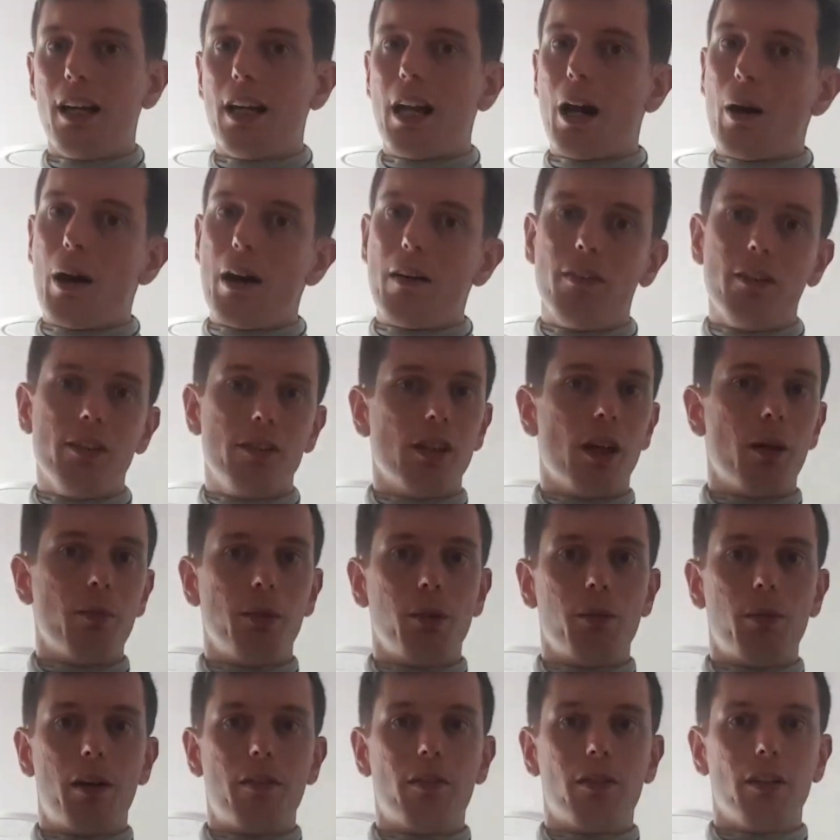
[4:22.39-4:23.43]
Now every time
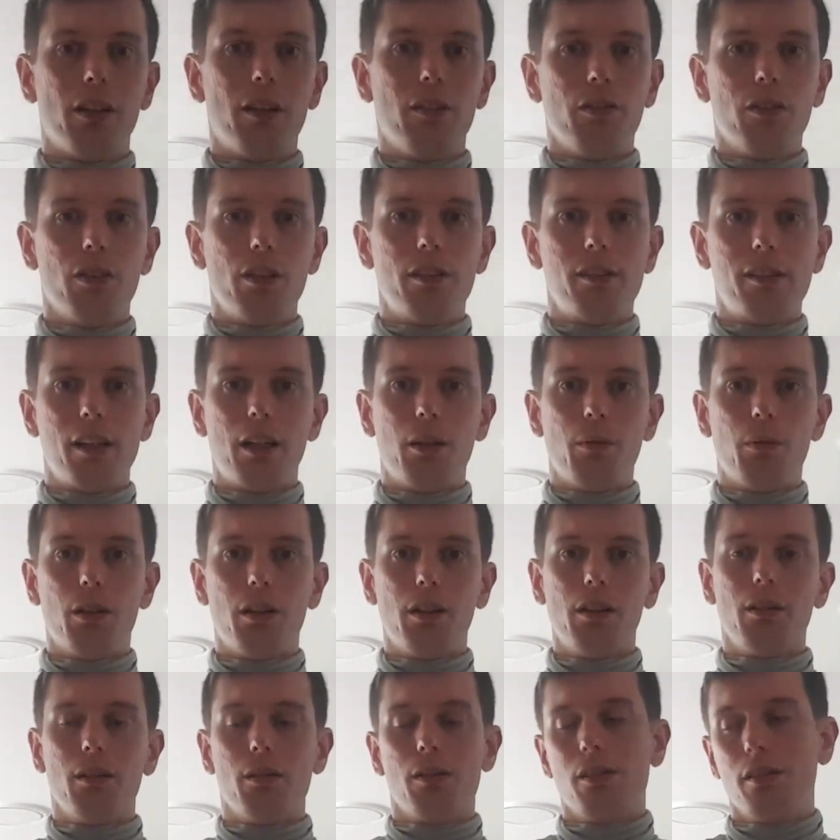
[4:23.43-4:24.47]
you ever invoice anyone,